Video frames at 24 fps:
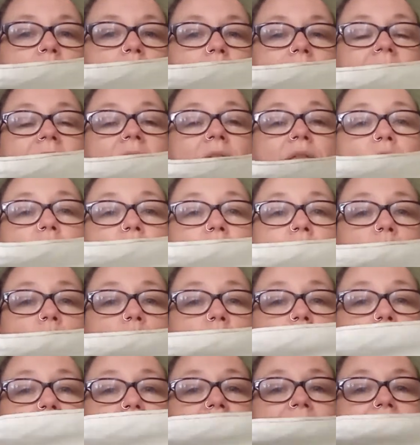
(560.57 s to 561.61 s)
Once I've got the
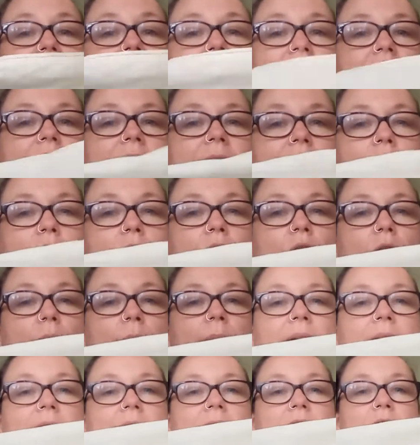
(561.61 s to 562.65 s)
wolves done, this will go
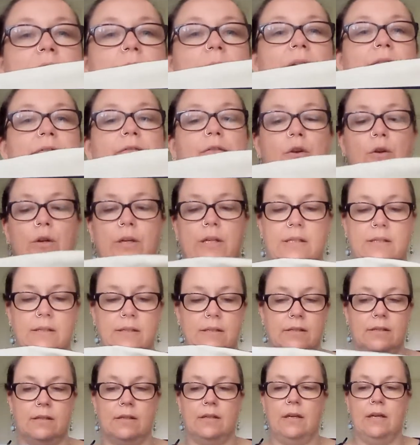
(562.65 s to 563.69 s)
back into my
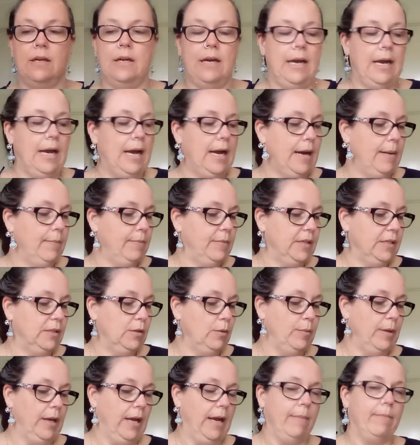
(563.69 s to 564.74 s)
focus. This
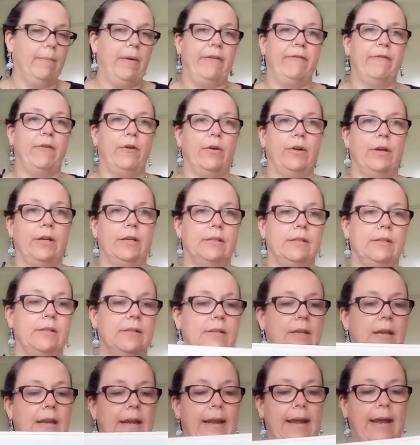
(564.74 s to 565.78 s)
will become my
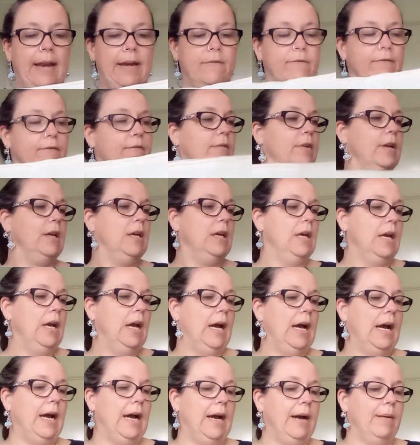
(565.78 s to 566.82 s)
focus again.
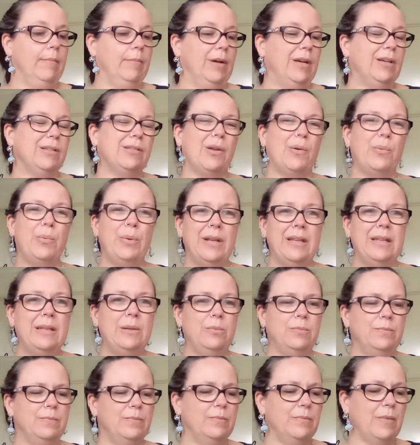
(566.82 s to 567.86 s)
Because
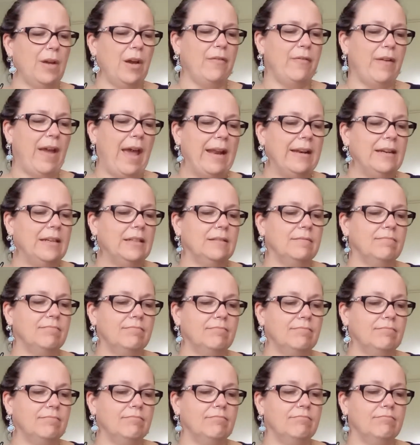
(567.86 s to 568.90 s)
I've had it
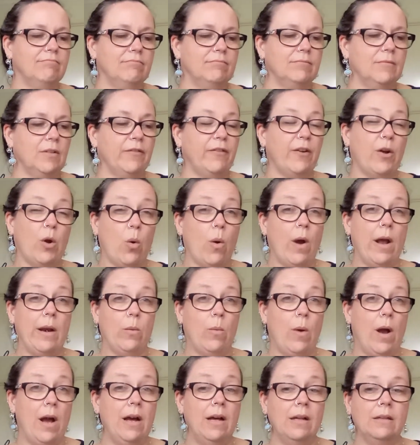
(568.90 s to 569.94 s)
for quite a
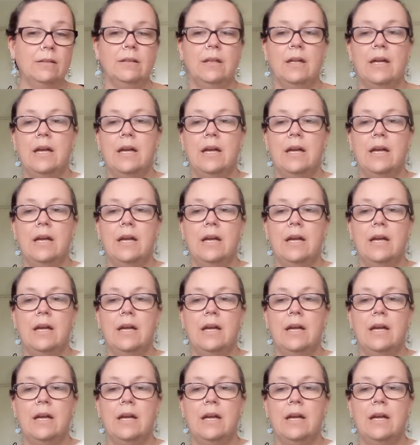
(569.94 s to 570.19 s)
while.